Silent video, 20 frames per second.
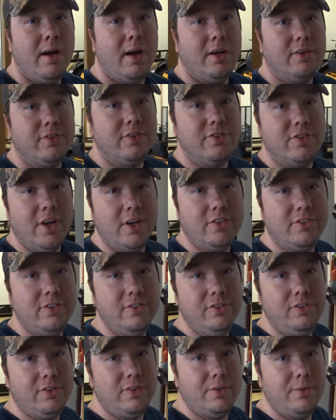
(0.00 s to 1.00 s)

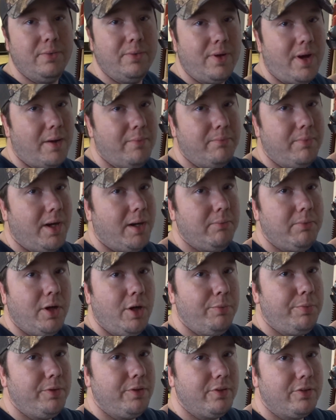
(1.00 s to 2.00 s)
suggestions, I'm
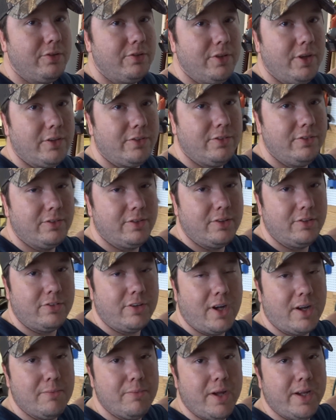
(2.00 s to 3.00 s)
open to suggestions to
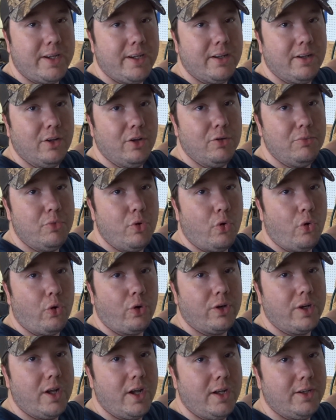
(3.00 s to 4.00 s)
try to make it a little more
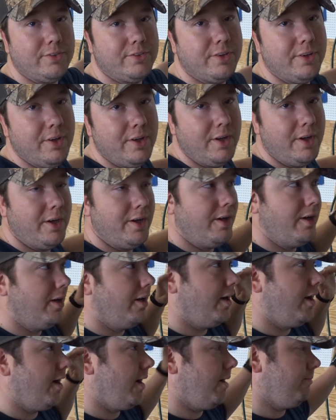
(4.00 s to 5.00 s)
organized.
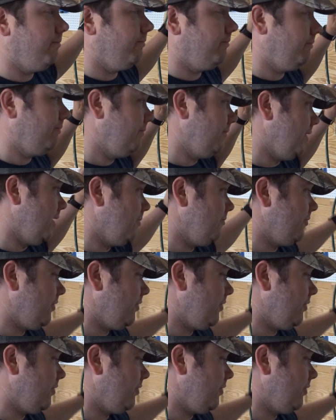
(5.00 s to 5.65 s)
I'm